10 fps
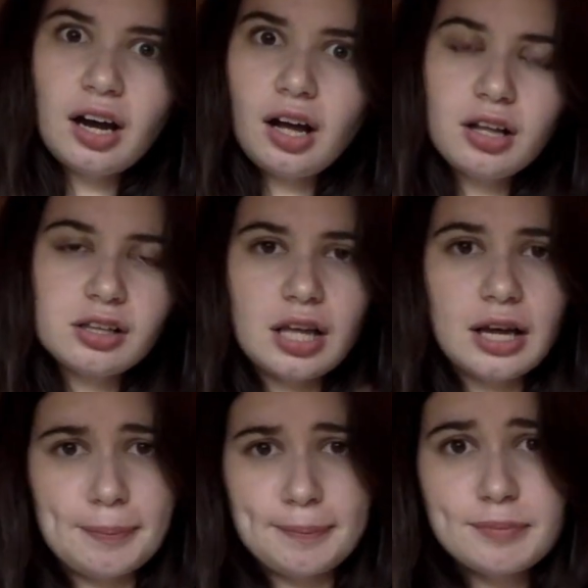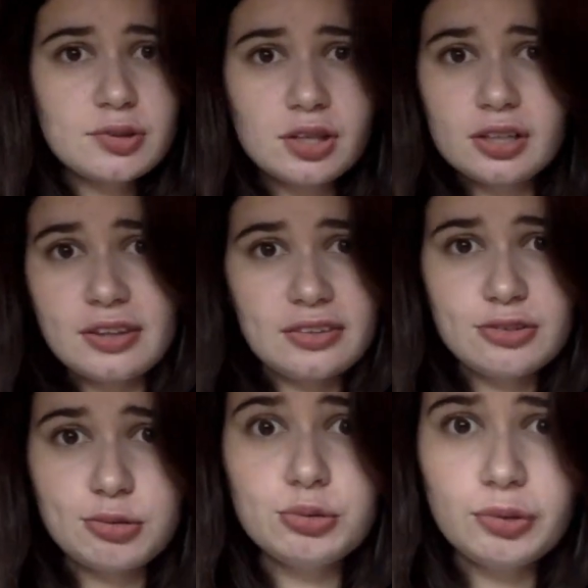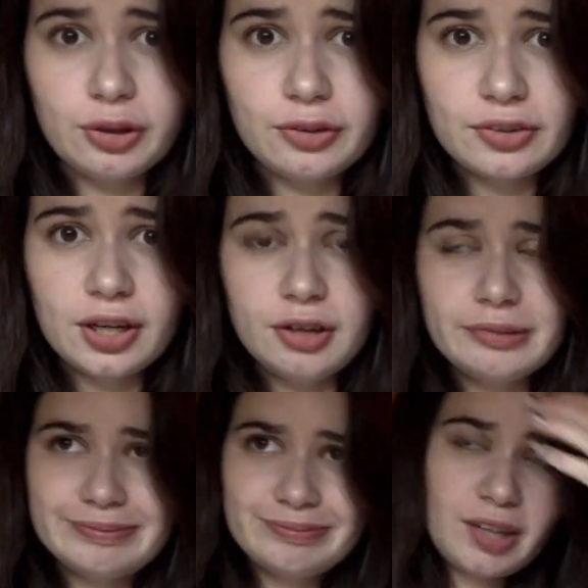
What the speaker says: all started this 2 years ago.